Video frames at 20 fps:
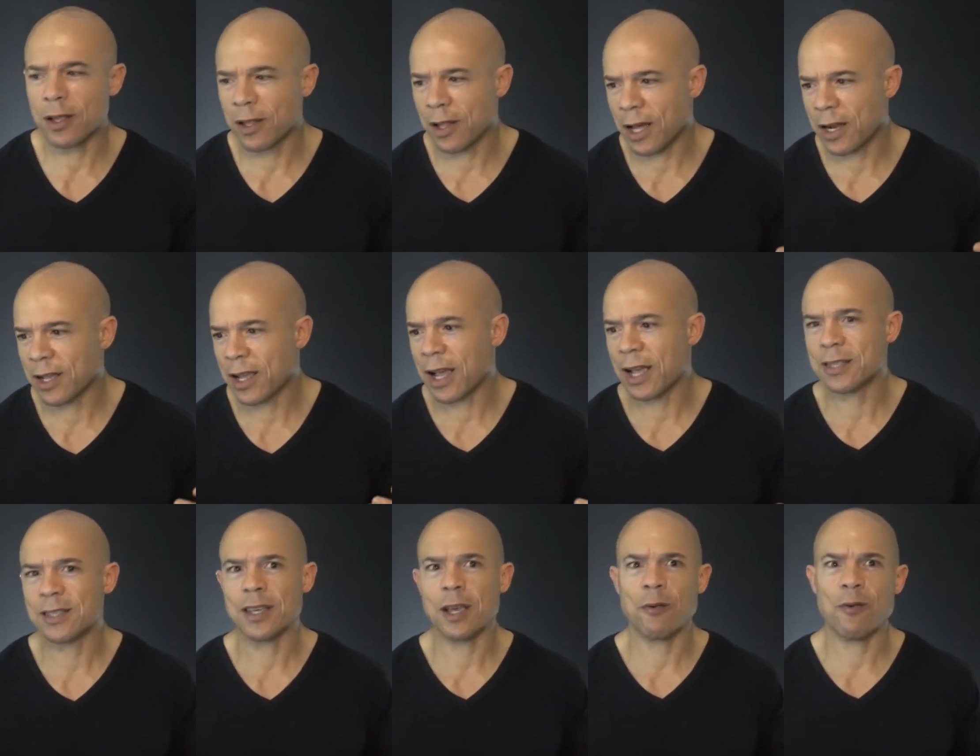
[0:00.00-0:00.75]
A lot of
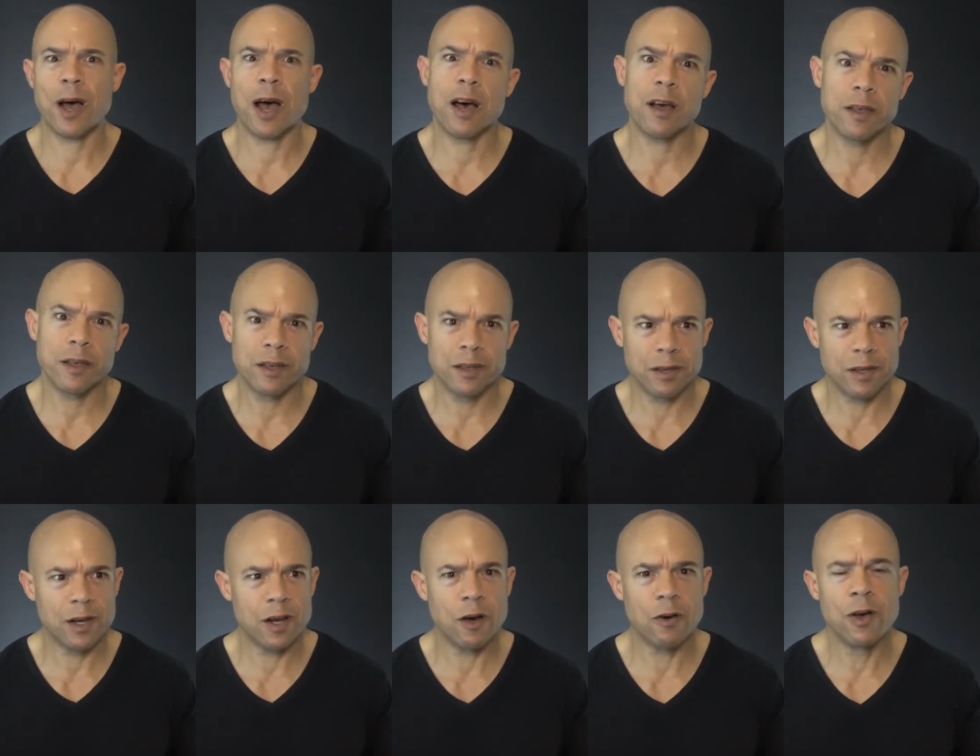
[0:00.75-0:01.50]
guys say, wow,
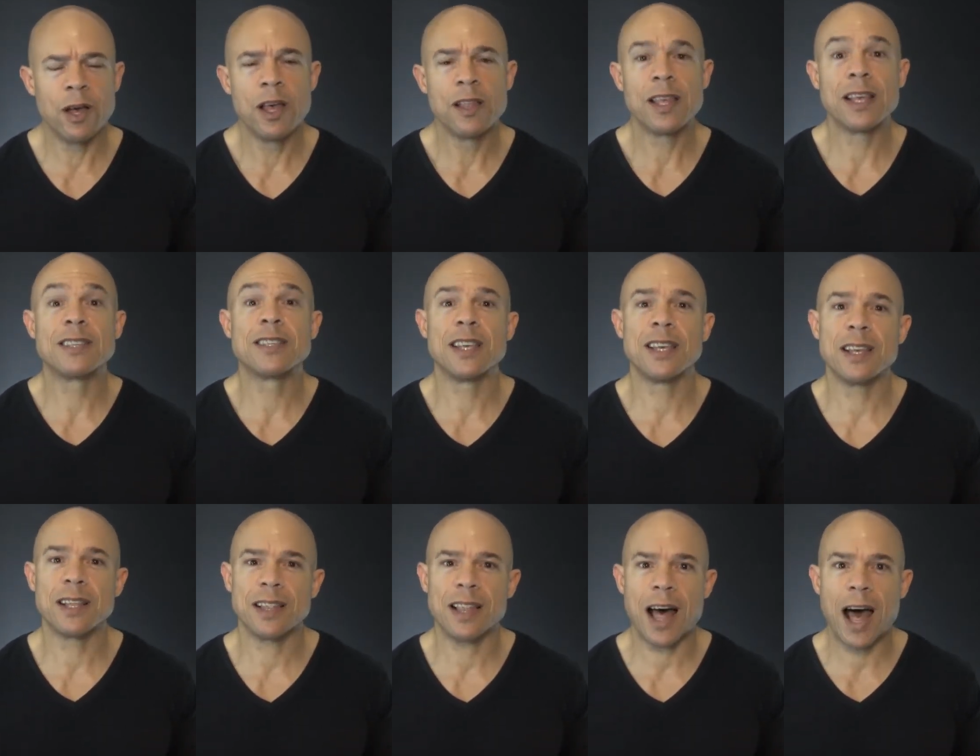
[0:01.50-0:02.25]
they
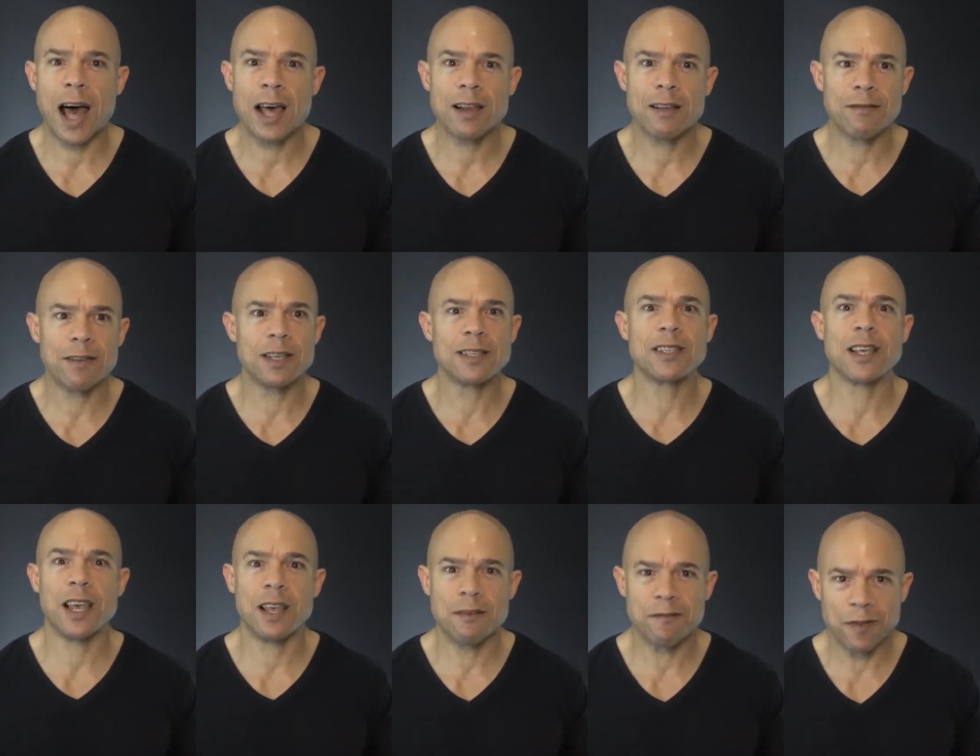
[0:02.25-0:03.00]
see a lot of
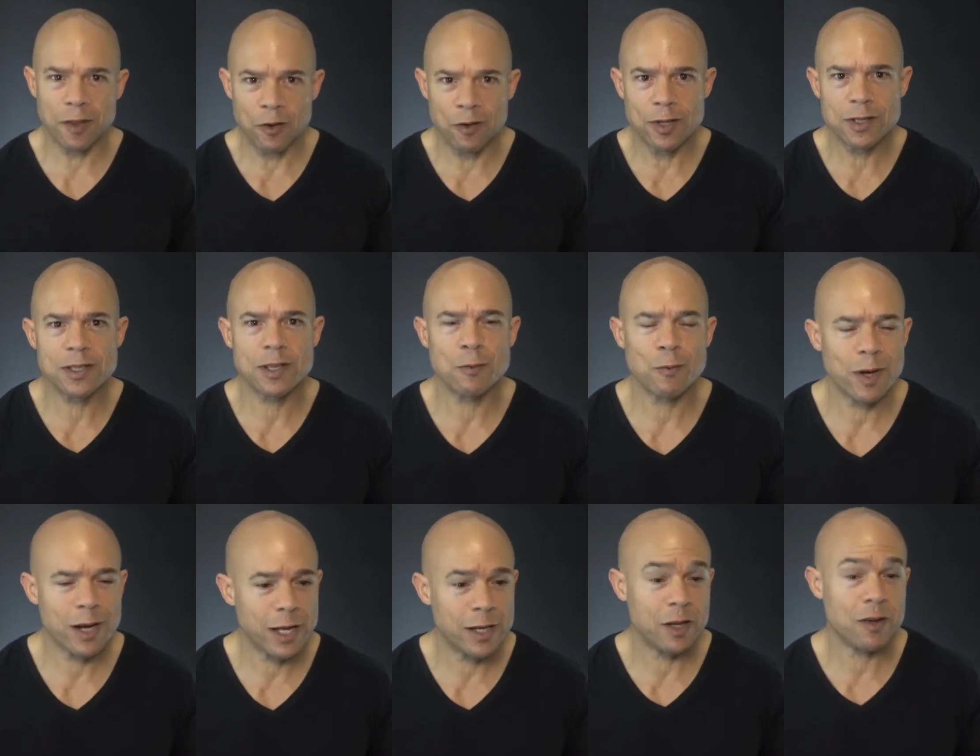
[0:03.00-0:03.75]
his influence
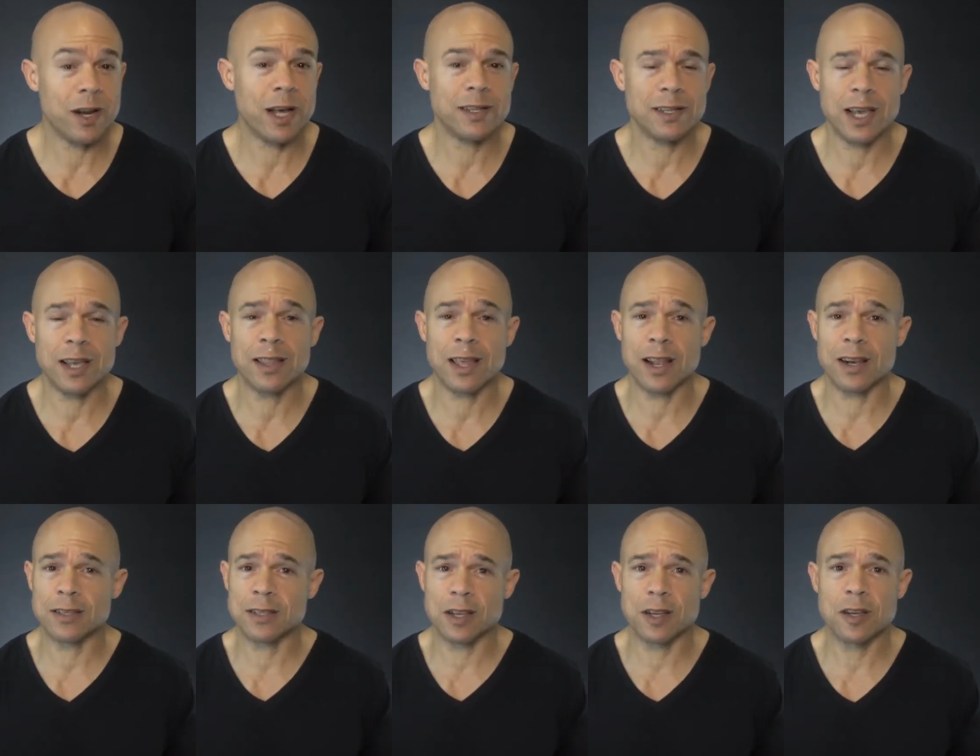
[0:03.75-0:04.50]
in what I do. And I take
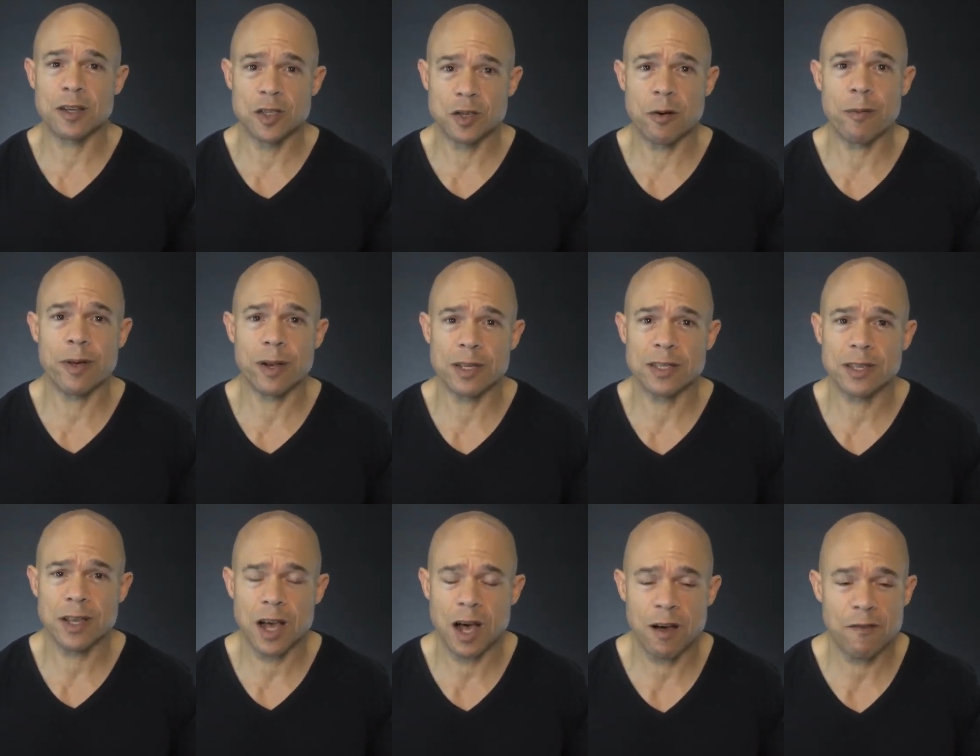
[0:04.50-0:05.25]
that as a
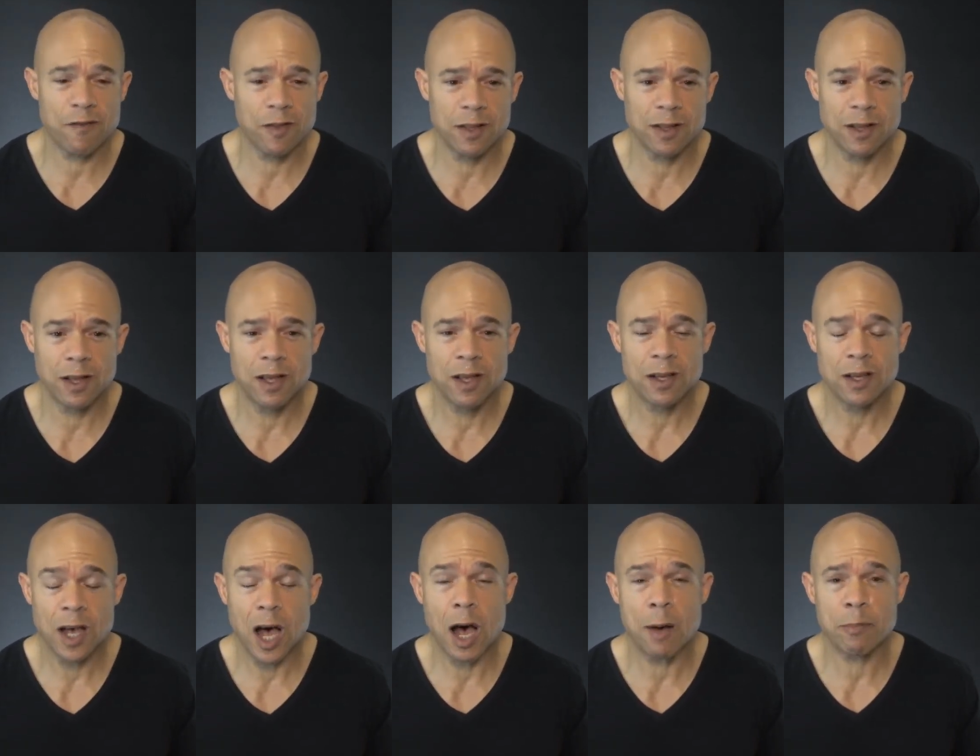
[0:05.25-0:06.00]
tremendous
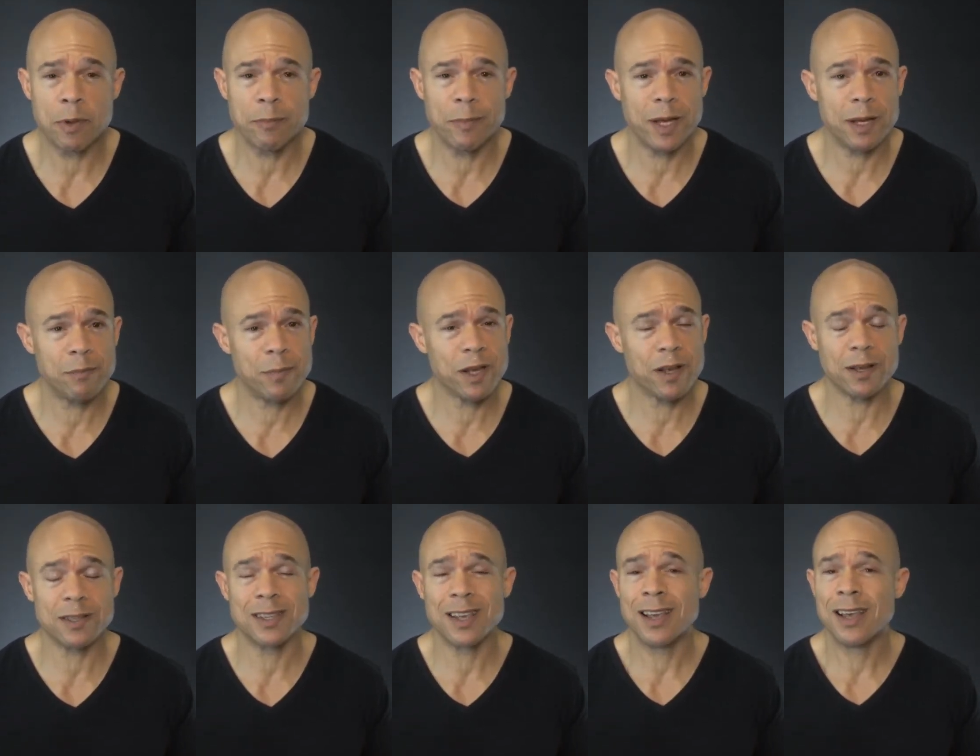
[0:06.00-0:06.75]
compliment
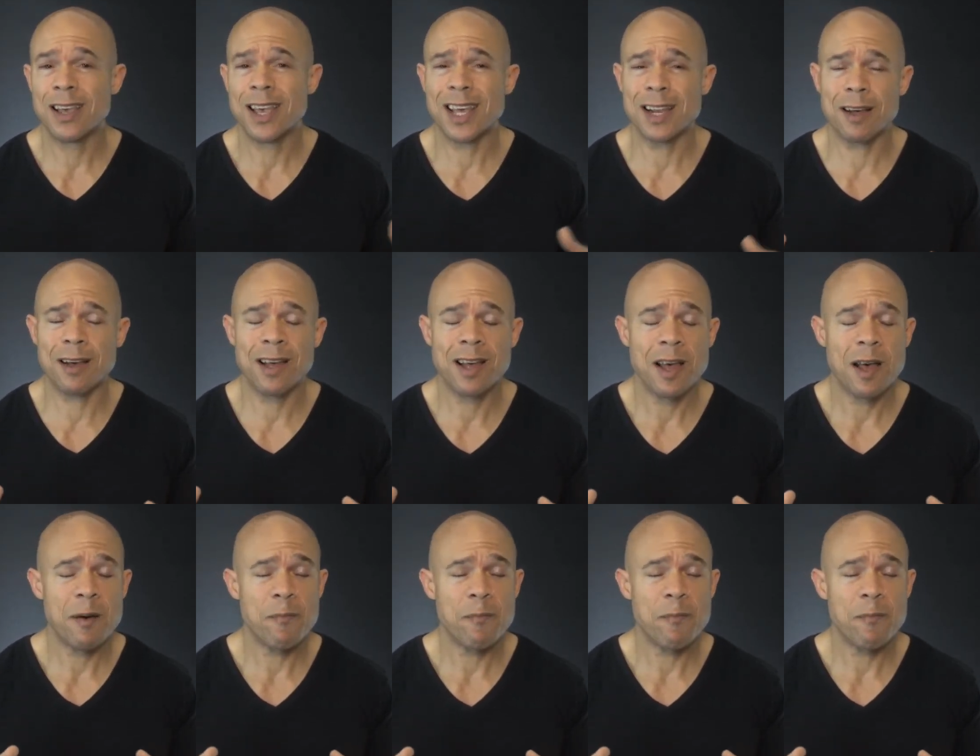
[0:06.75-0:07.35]
because he had a